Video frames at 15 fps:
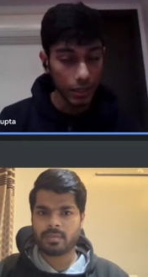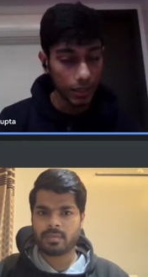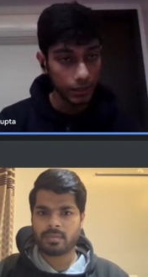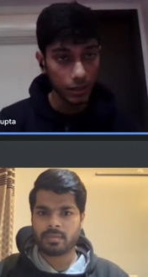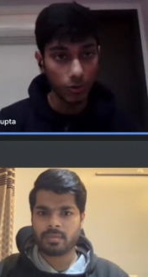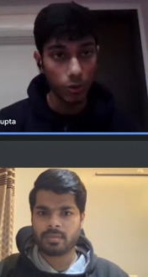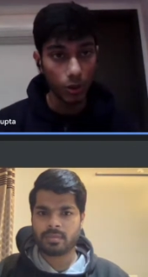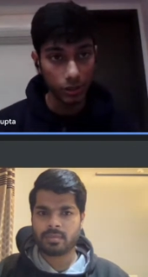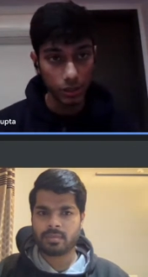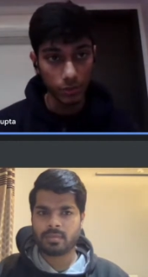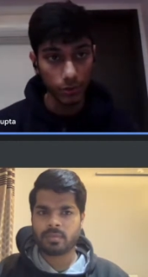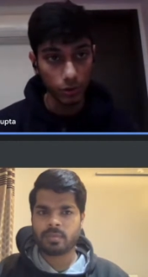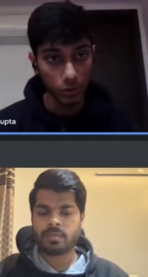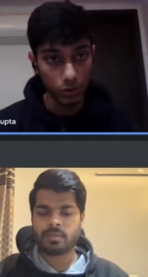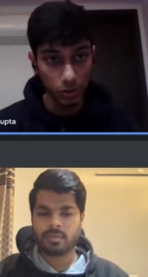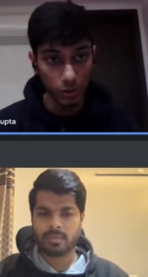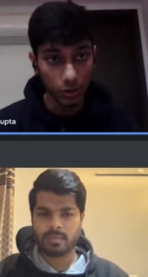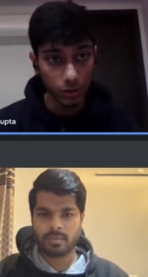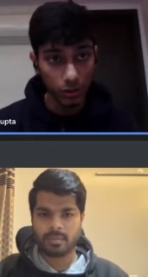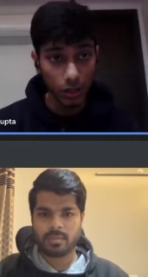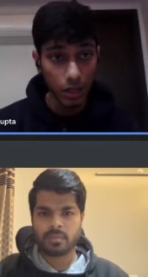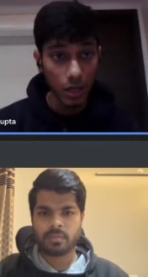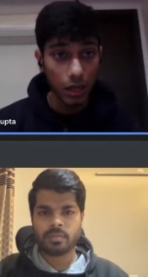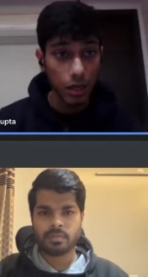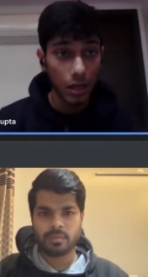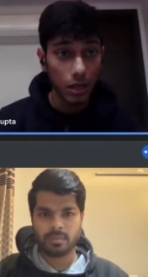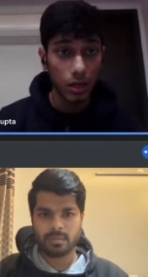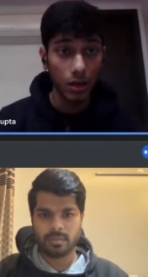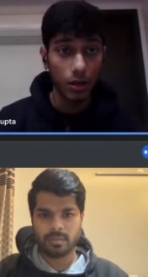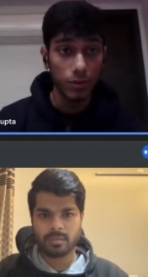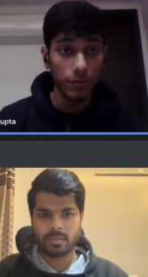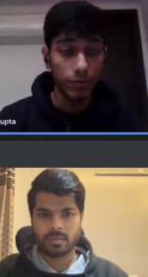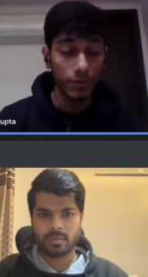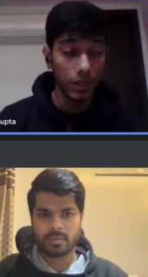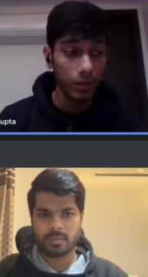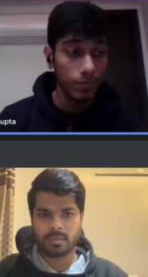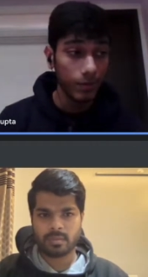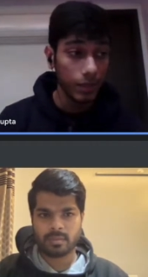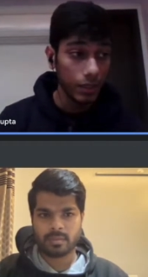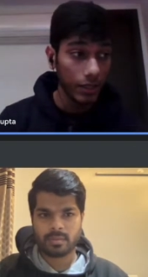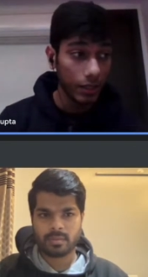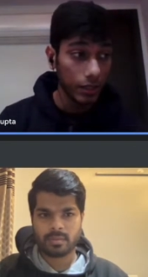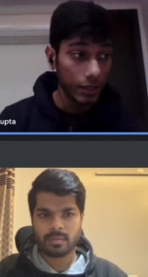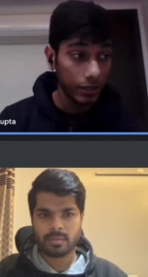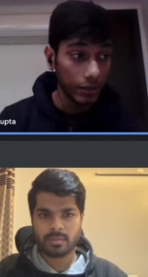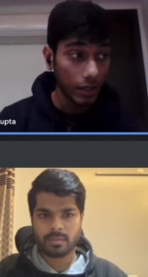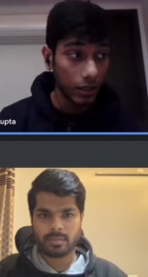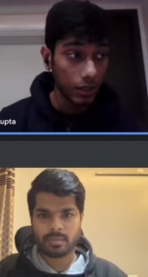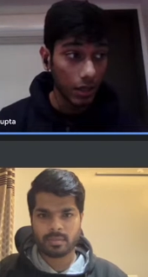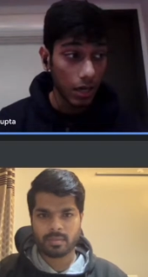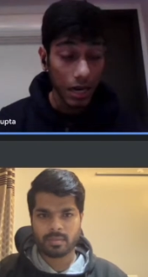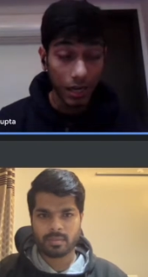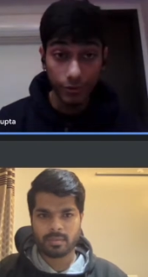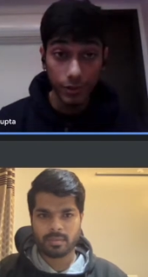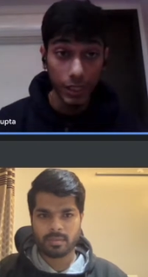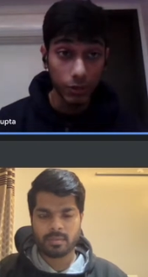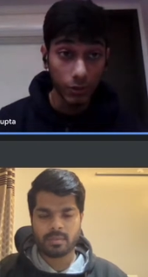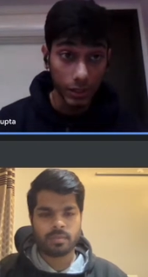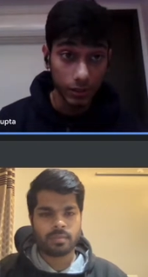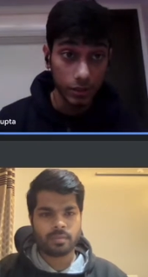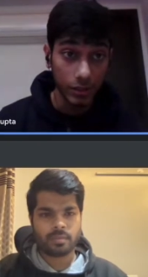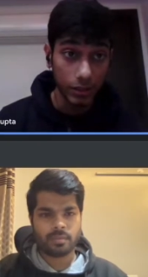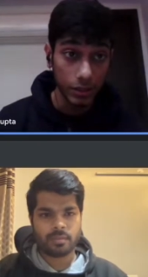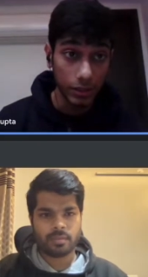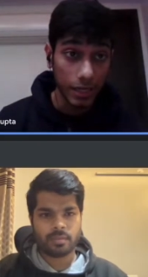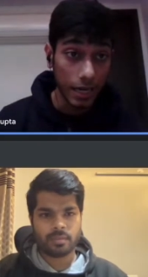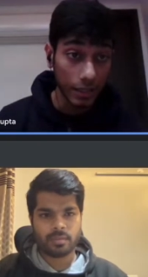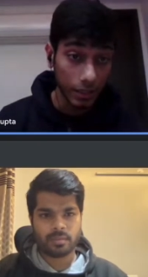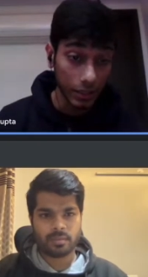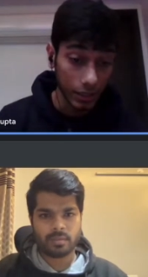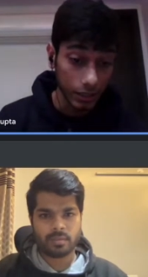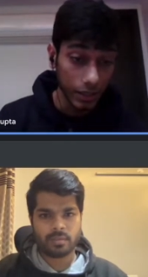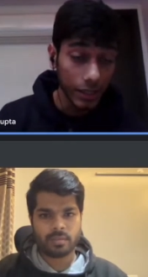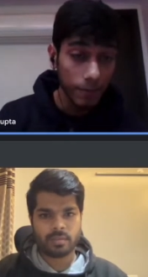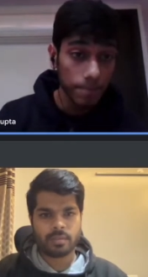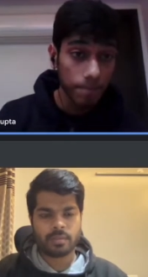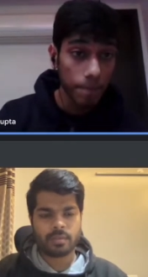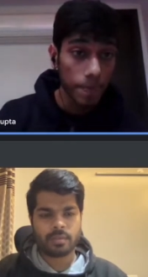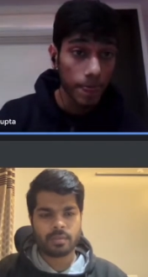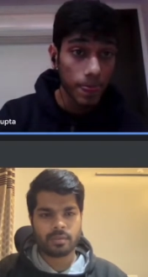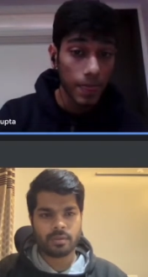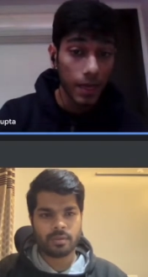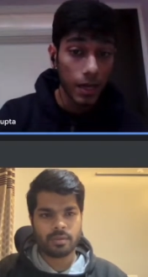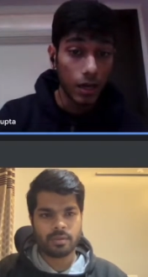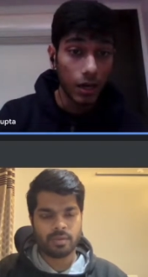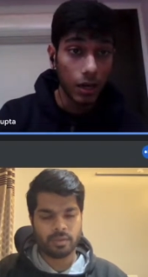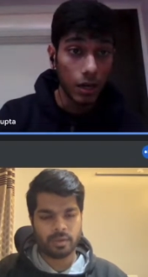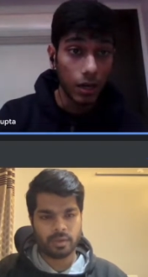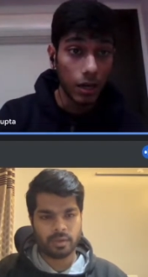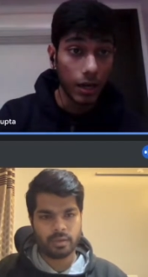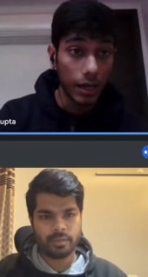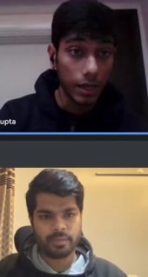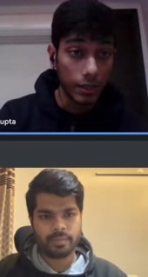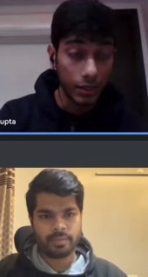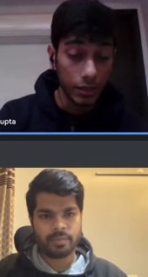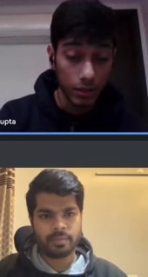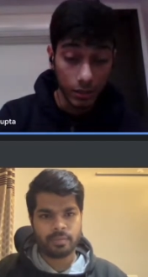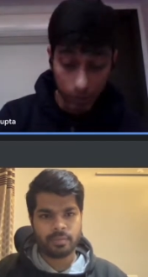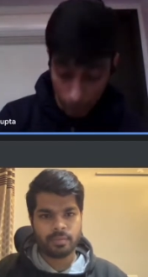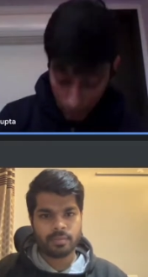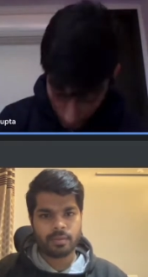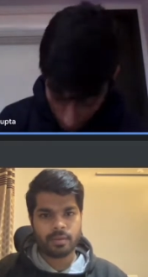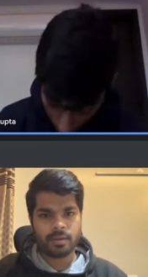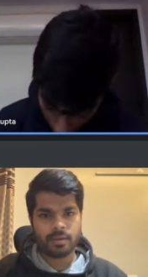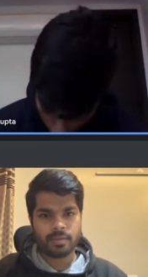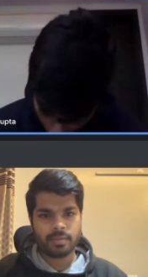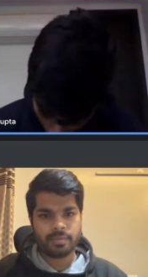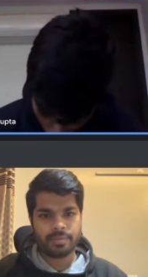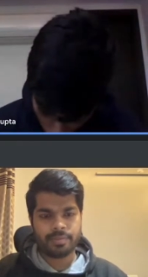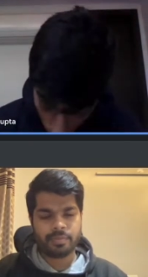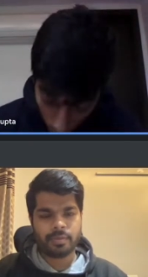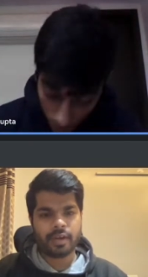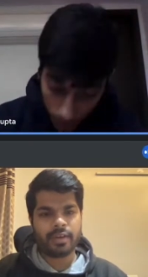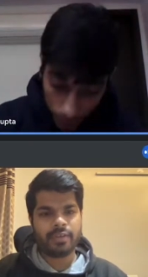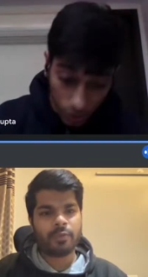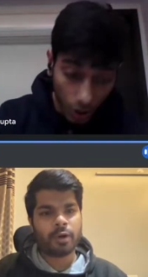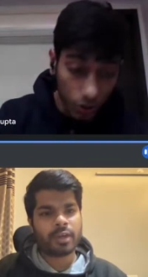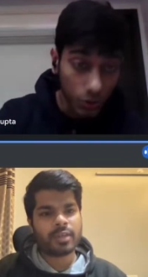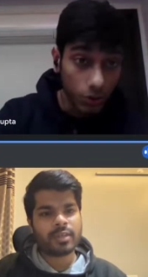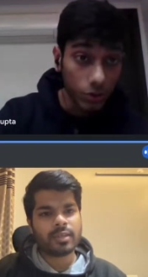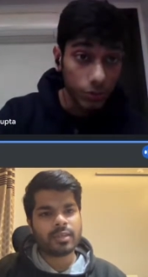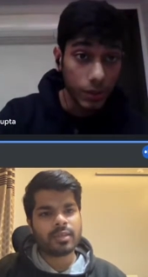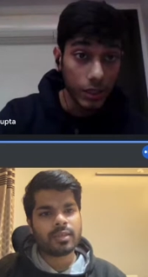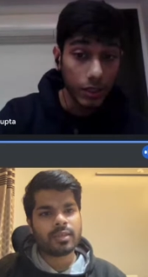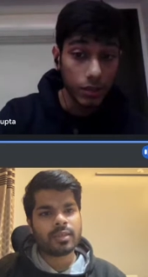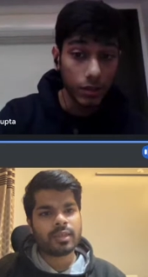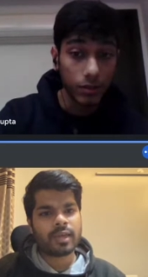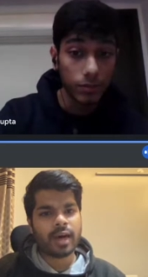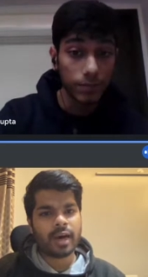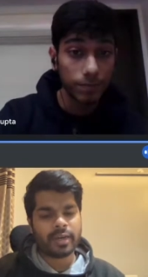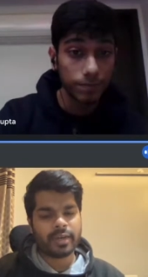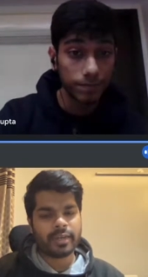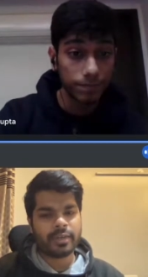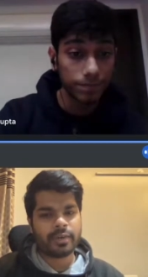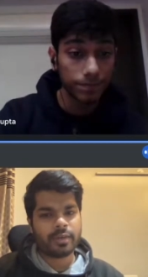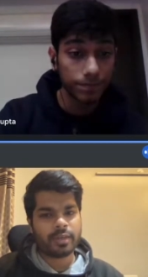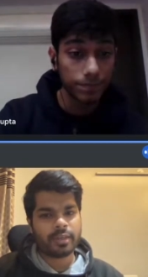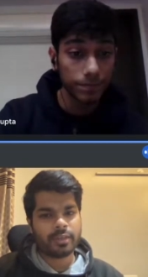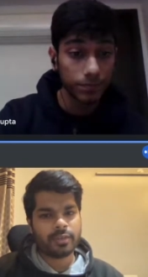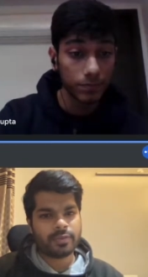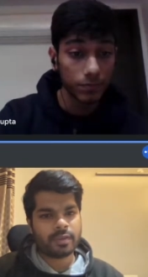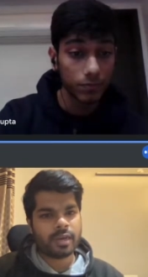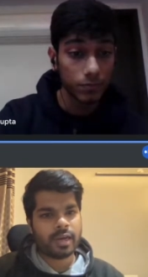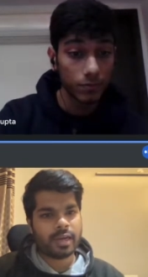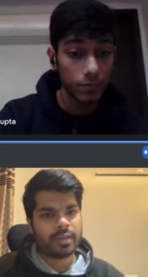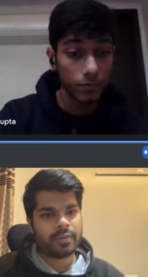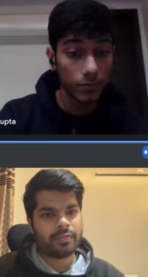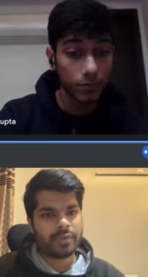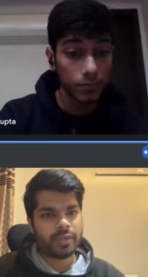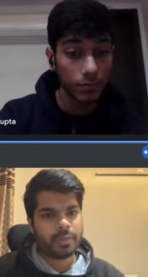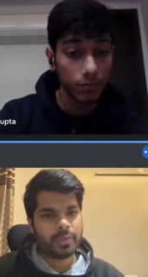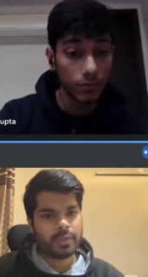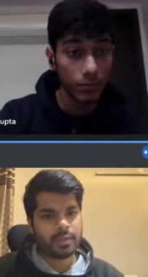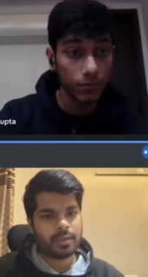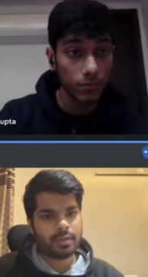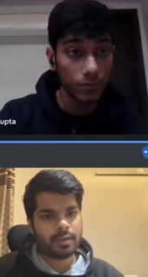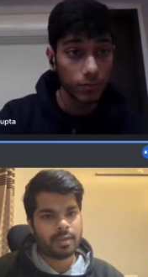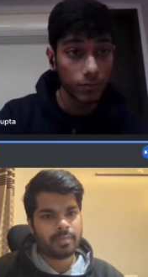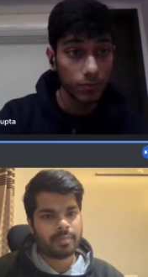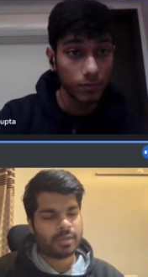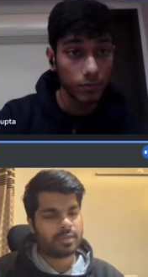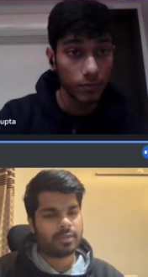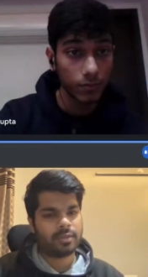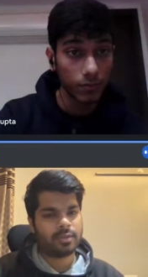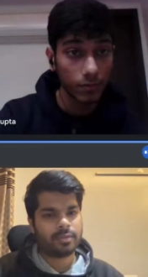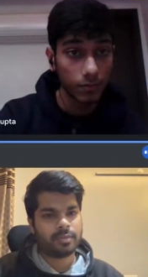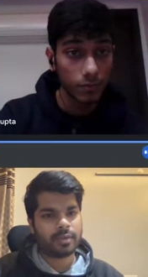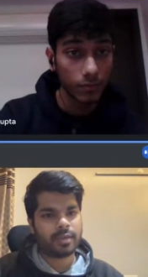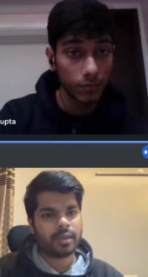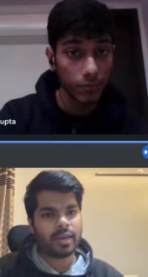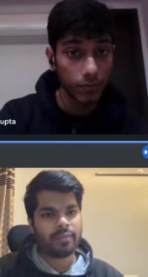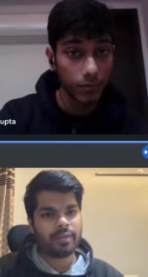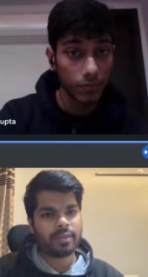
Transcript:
Speaker 1: like the WhatsApp users, will be in the high frequency category.
Speaker 2: Okay. And the value comes and what is the target audience for high frequency? Am I assuming, can we